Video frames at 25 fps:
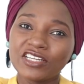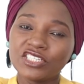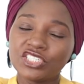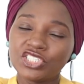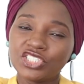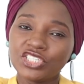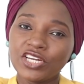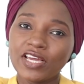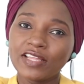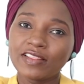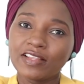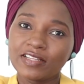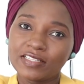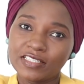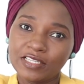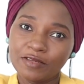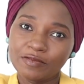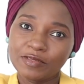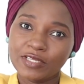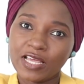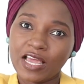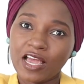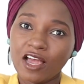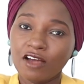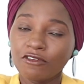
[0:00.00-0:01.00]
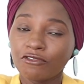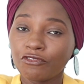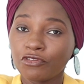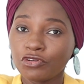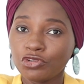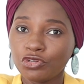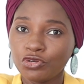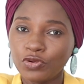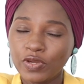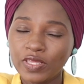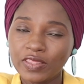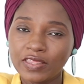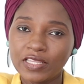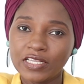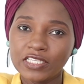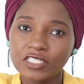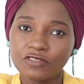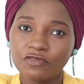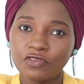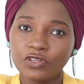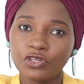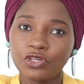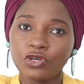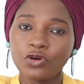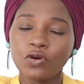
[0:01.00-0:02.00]
and share the tips I have for you in this
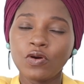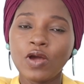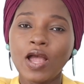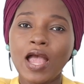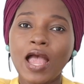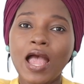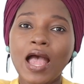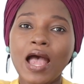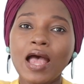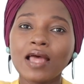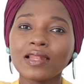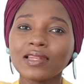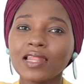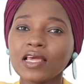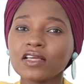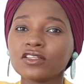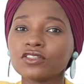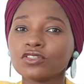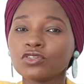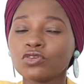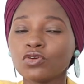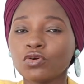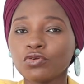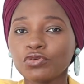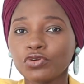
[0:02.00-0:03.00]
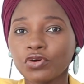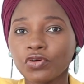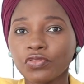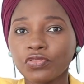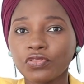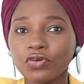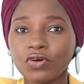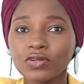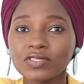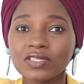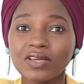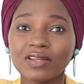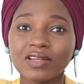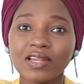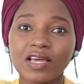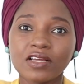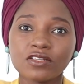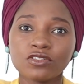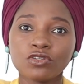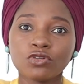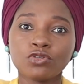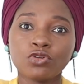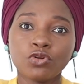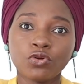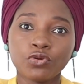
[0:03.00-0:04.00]
video, I'd like to know your thoughts. I'd
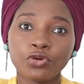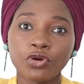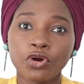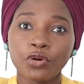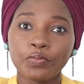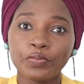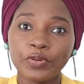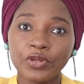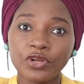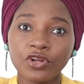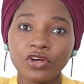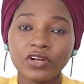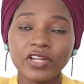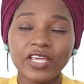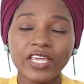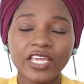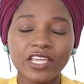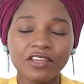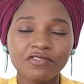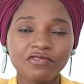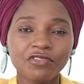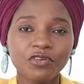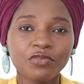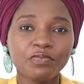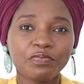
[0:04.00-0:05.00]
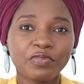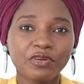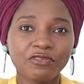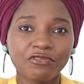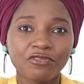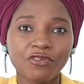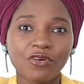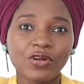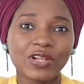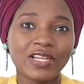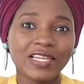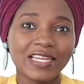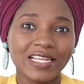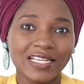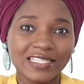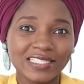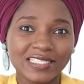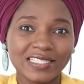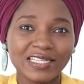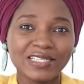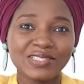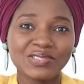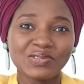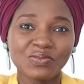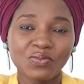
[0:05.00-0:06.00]
like to know your opinion even before
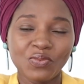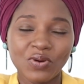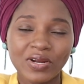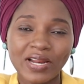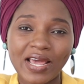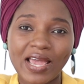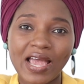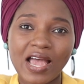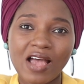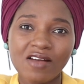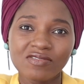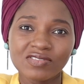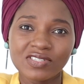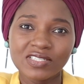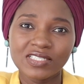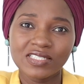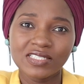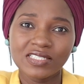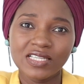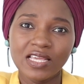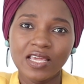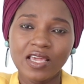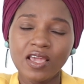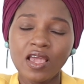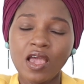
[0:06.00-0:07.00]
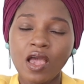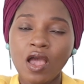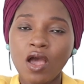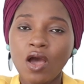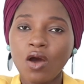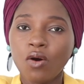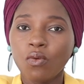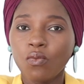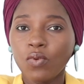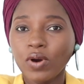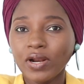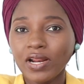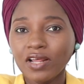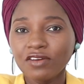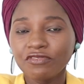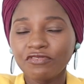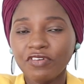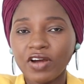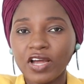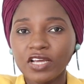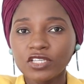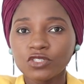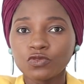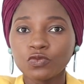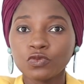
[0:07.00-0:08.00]
listening to what I have to say. What
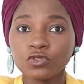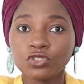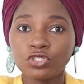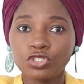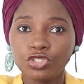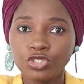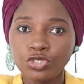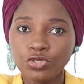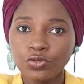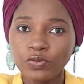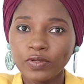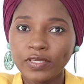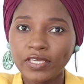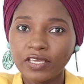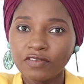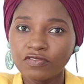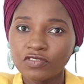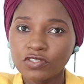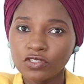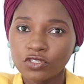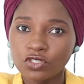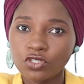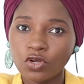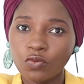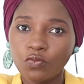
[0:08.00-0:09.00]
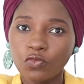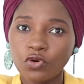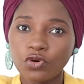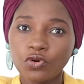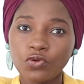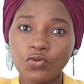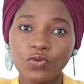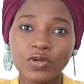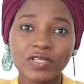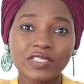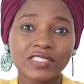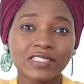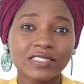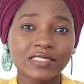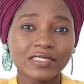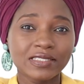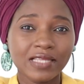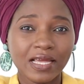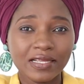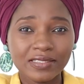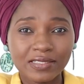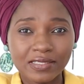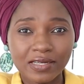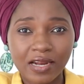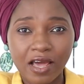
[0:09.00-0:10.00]
advice would you give to someone who is
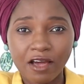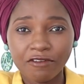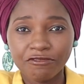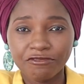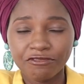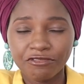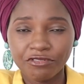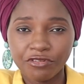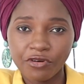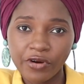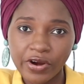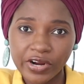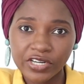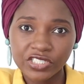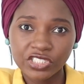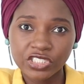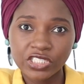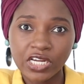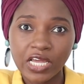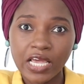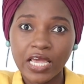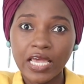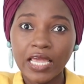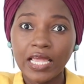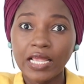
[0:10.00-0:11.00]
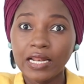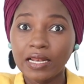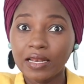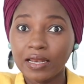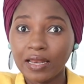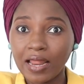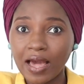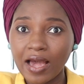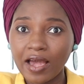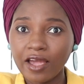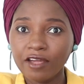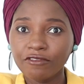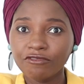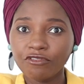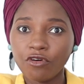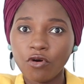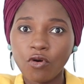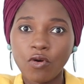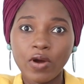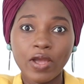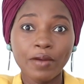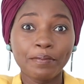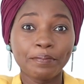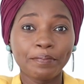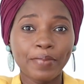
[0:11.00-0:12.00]
starting afresh in life,
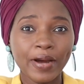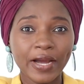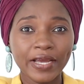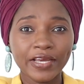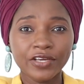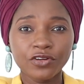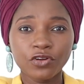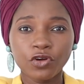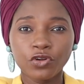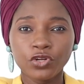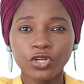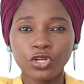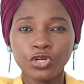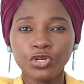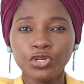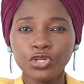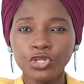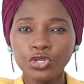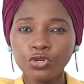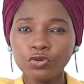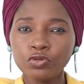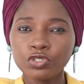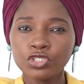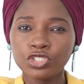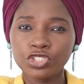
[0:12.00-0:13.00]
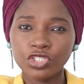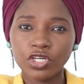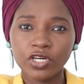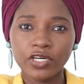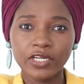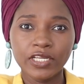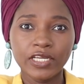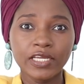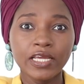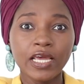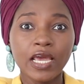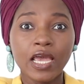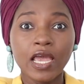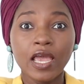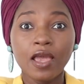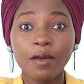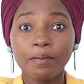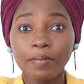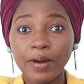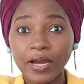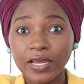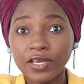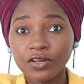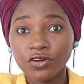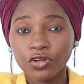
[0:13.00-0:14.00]
or embarking on a new journey,
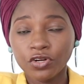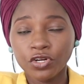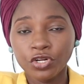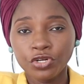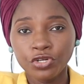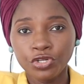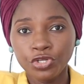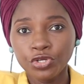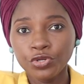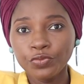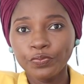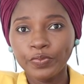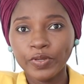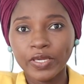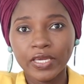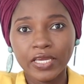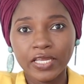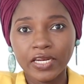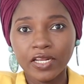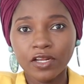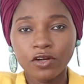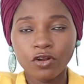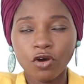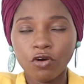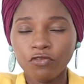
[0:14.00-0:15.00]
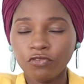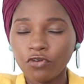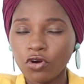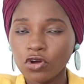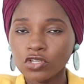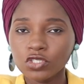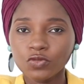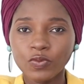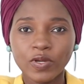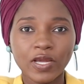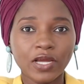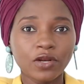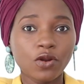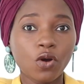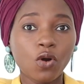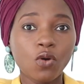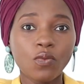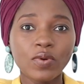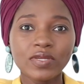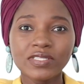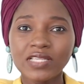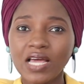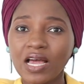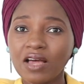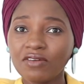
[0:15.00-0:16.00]
embarking on a new beginning? Of course, we can
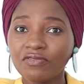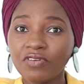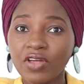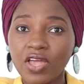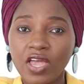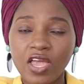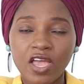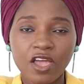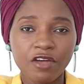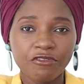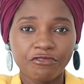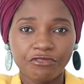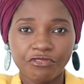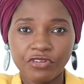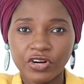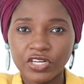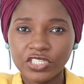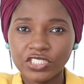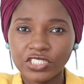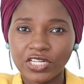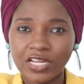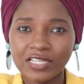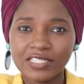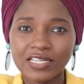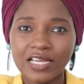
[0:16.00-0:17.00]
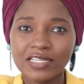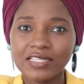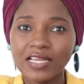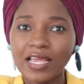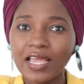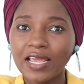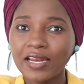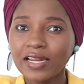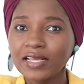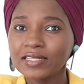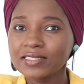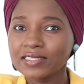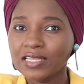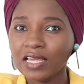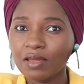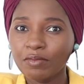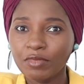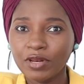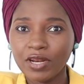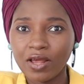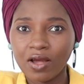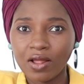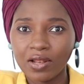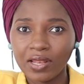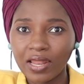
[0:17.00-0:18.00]
always have a fresh start at any
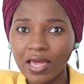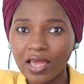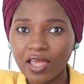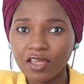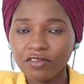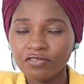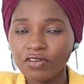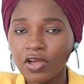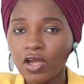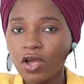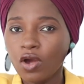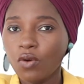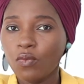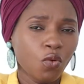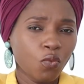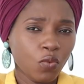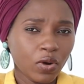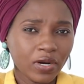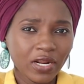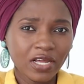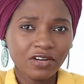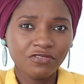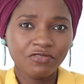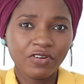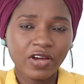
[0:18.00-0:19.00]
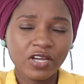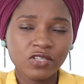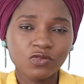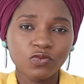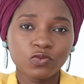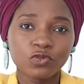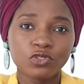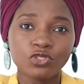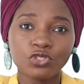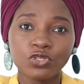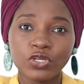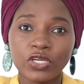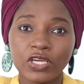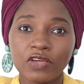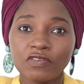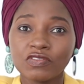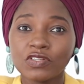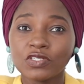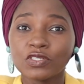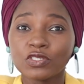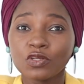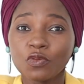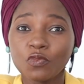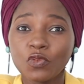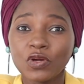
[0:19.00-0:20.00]
time in our life. What advice would you give
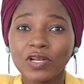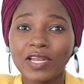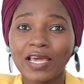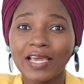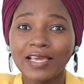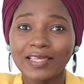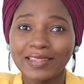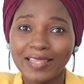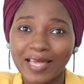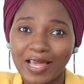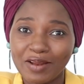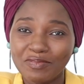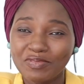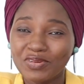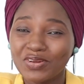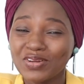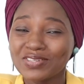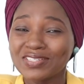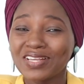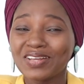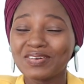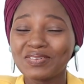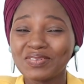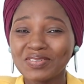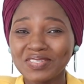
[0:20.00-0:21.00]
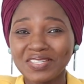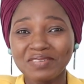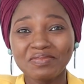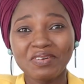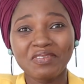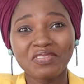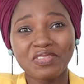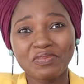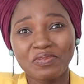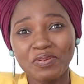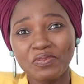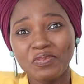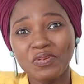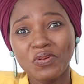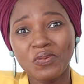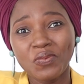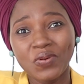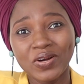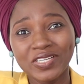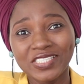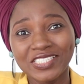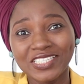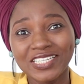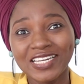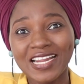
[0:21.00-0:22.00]
to someone like that? Because I know some of the people
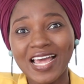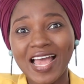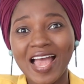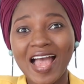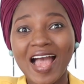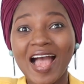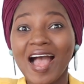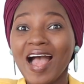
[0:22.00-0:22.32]
watching